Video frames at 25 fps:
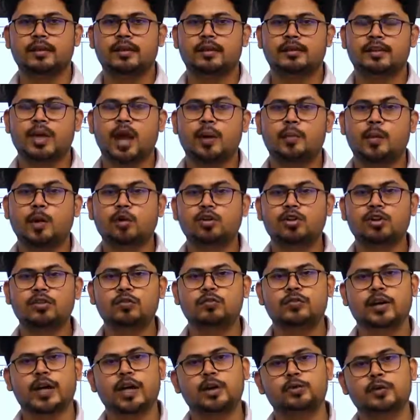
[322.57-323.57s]
The amount of
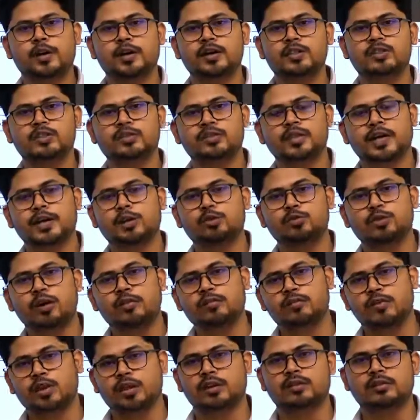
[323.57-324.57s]
value addition that you
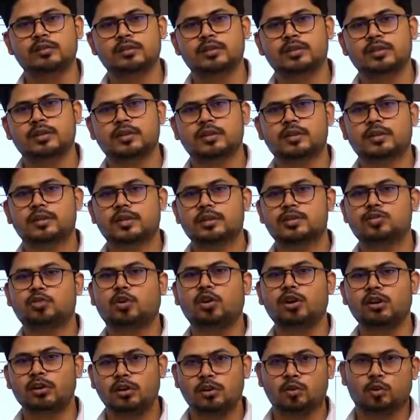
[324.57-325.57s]
have done is
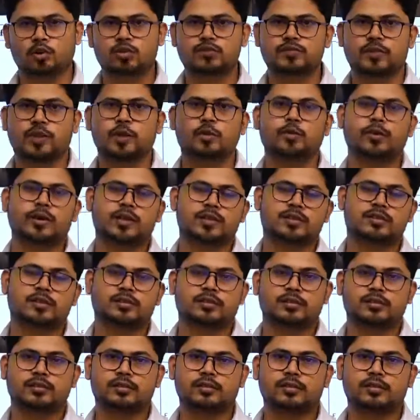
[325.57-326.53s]
called gross value addition.